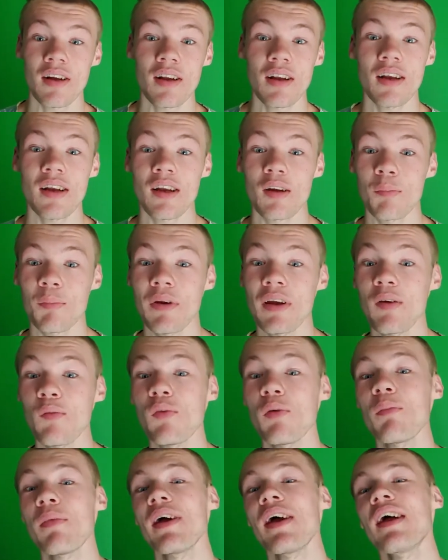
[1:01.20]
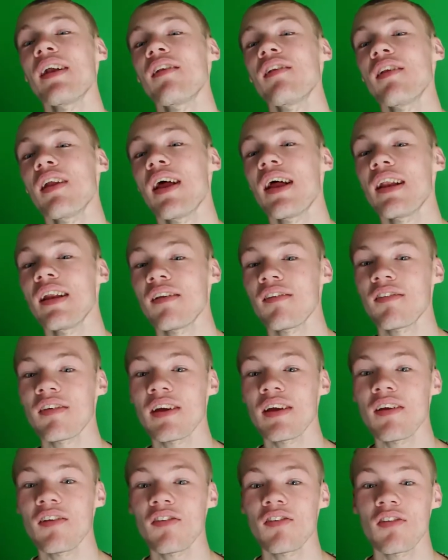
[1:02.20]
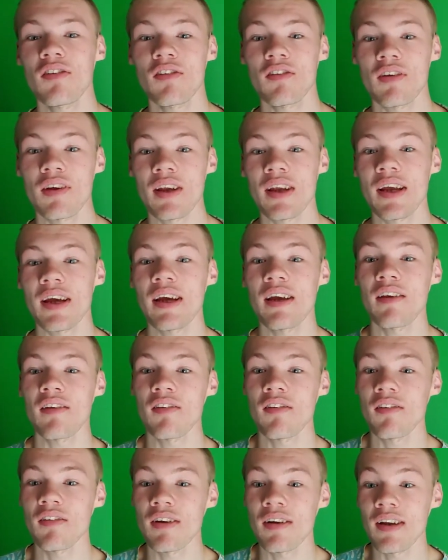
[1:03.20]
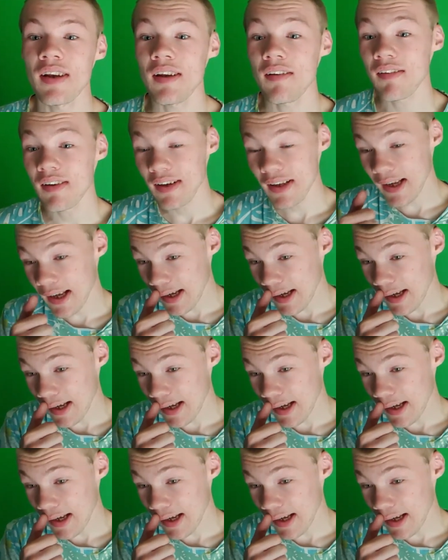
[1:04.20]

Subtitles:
I like being with my LSAs just in case I need any